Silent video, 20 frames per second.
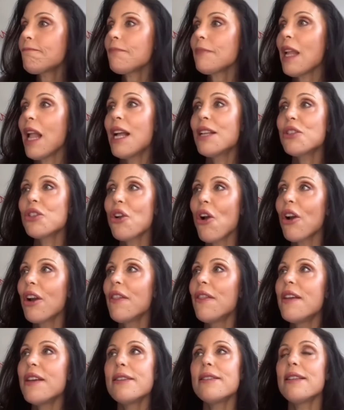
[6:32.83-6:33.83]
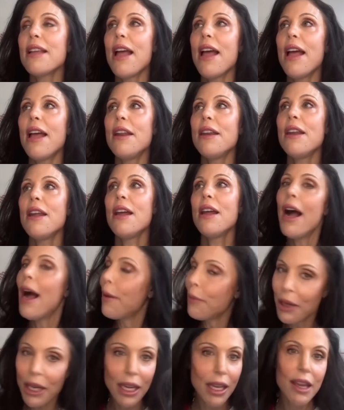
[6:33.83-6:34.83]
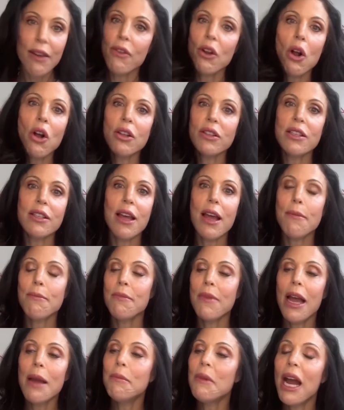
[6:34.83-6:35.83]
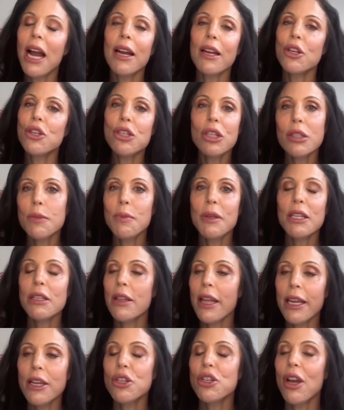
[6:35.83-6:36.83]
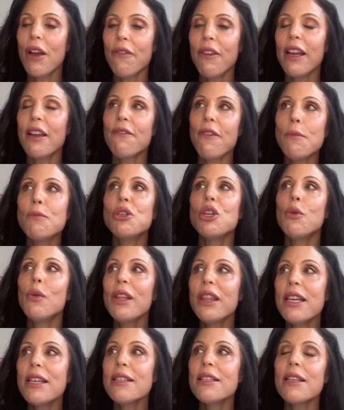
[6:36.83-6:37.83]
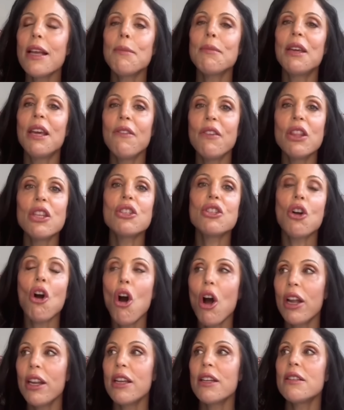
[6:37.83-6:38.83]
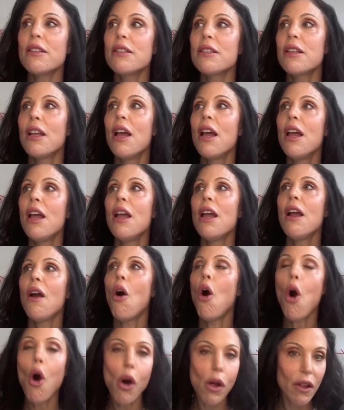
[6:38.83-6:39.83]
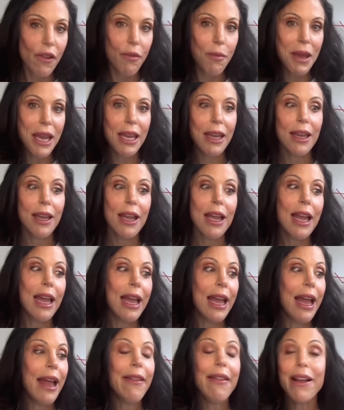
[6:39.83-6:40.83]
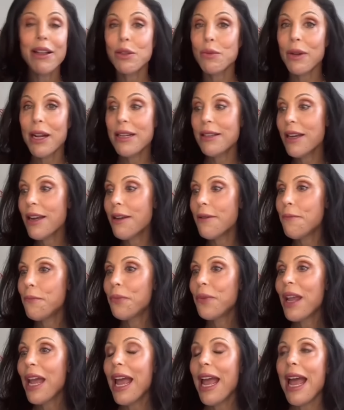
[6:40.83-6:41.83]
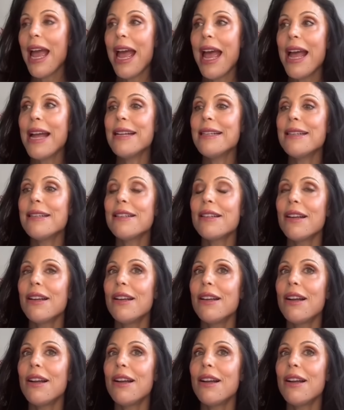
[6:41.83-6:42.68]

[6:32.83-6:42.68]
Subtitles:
I started this and I'm going to give it all to them. I'm not going to just be like chef. Like if I'm doing this, I'm giving this audience all of me. And that's what I did. And